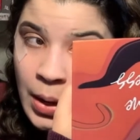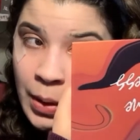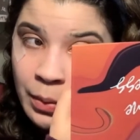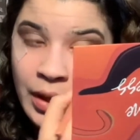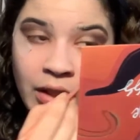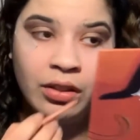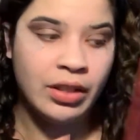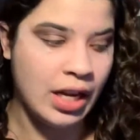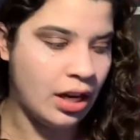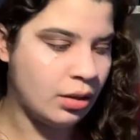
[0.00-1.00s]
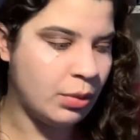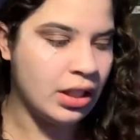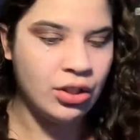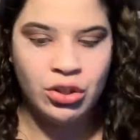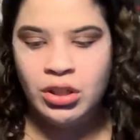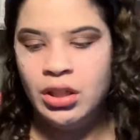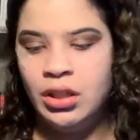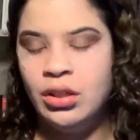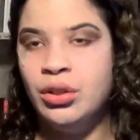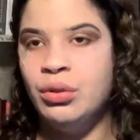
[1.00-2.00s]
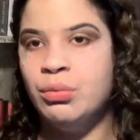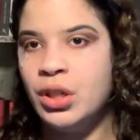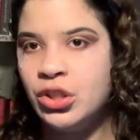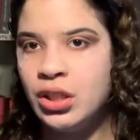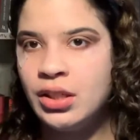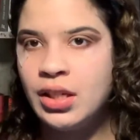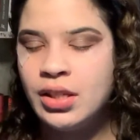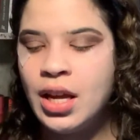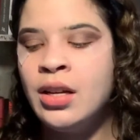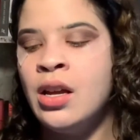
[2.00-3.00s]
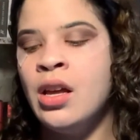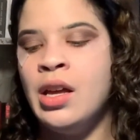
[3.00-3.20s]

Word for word: a regular aide because she knew Russian, as I said,